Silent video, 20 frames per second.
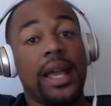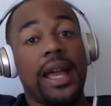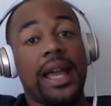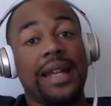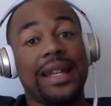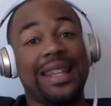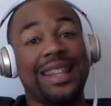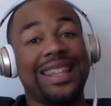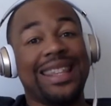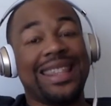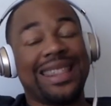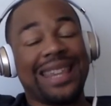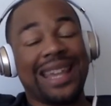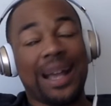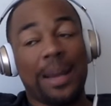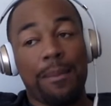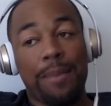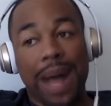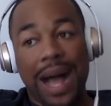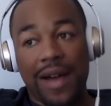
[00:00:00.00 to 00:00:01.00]
And then the
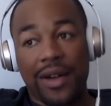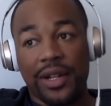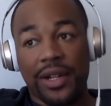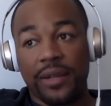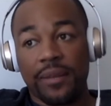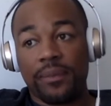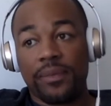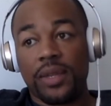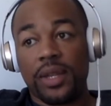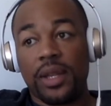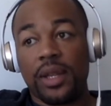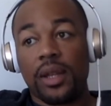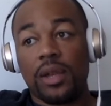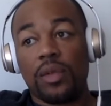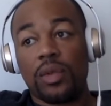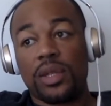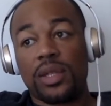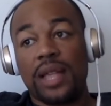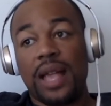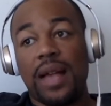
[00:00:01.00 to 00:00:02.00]
thing about it
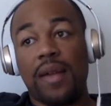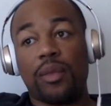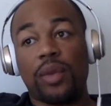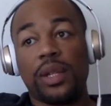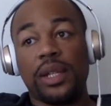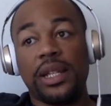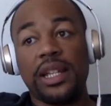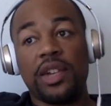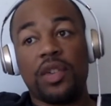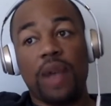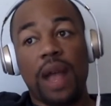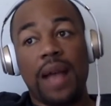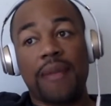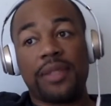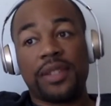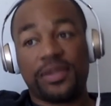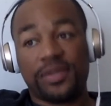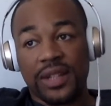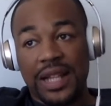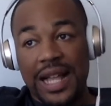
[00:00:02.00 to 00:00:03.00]
was that when he
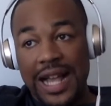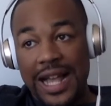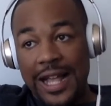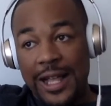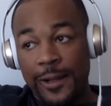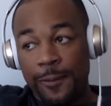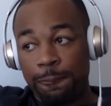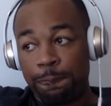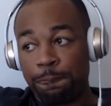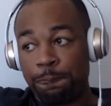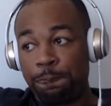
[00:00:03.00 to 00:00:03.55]
grabbed the flag